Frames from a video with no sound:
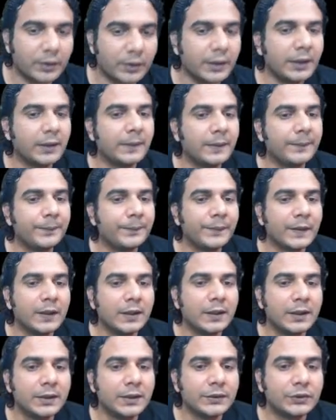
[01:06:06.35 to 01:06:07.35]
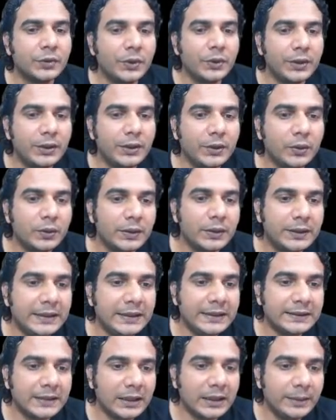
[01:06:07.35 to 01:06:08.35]
All right. So
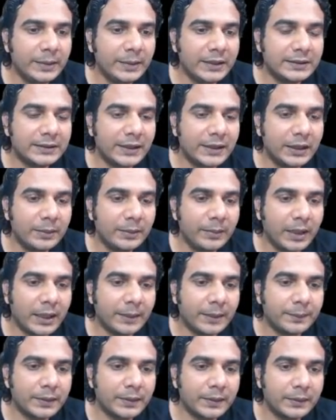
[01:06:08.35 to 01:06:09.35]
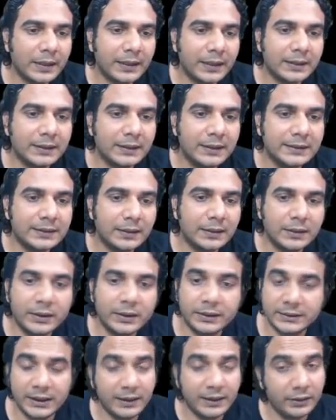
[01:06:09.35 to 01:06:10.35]
these elements can map like these.
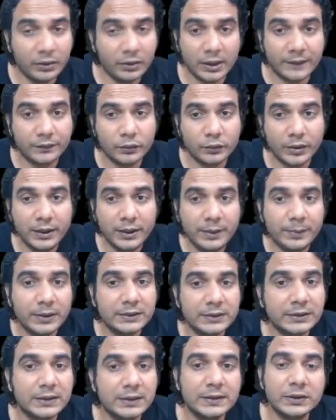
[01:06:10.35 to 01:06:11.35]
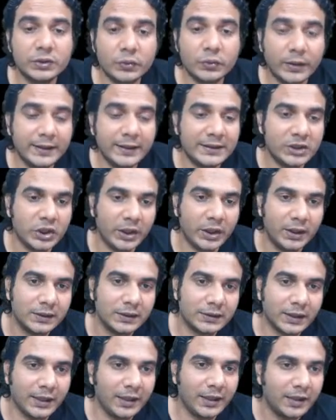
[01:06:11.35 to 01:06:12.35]
You see, you have 20 persons, 20
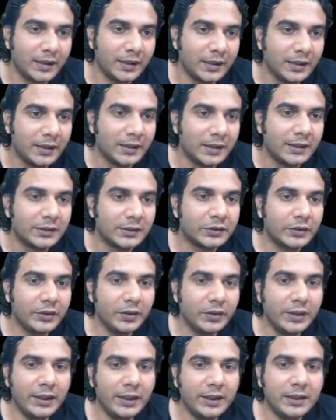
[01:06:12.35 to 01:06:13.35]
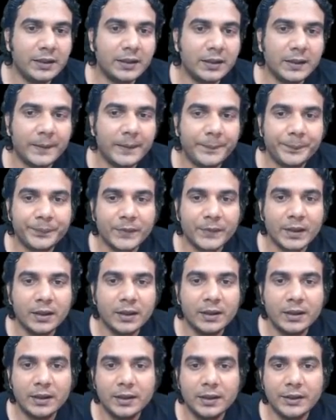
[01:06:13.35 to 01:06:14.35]
chairs, right? So you need to
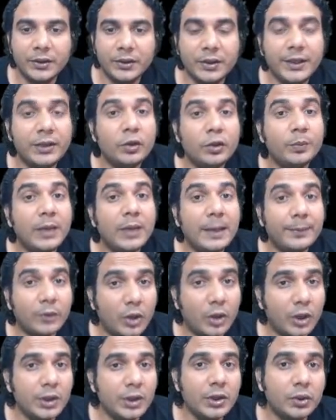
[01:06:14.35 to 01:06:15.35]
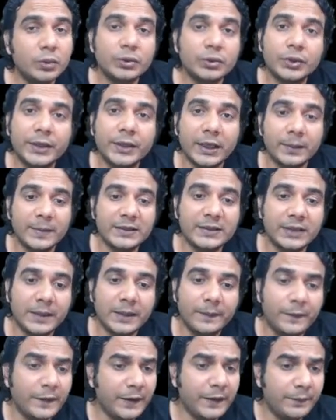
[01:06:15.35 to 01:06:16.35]
map onto. So that means
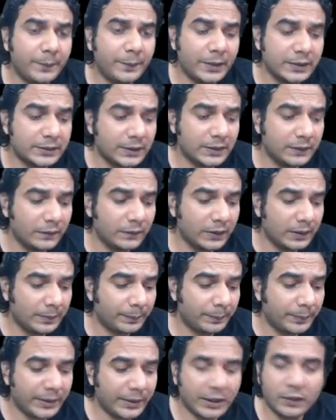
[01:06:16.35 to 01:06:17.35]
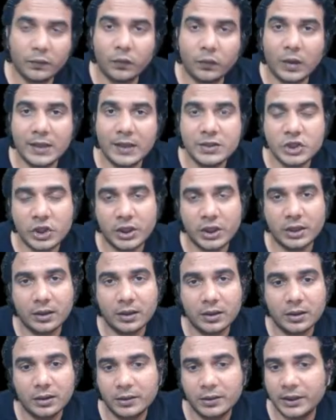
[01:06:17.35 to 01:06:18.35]
every person will pick one
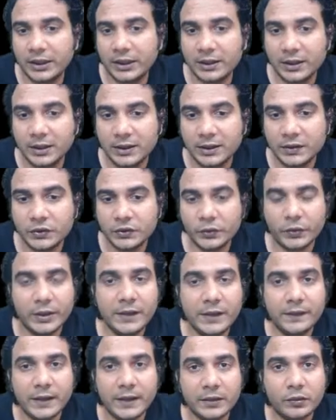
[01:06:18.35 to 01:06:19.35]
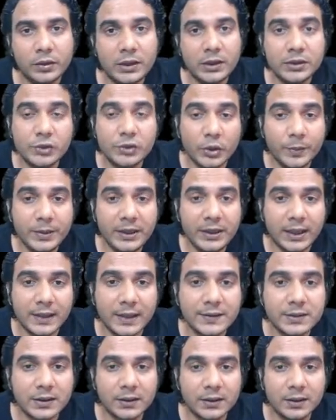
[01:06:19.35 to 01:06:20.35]
chair, right? So 20 factorial should be the
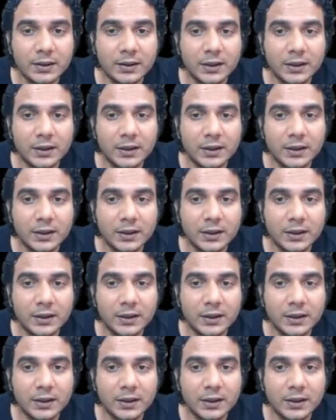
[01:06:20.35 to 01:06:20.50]
answer.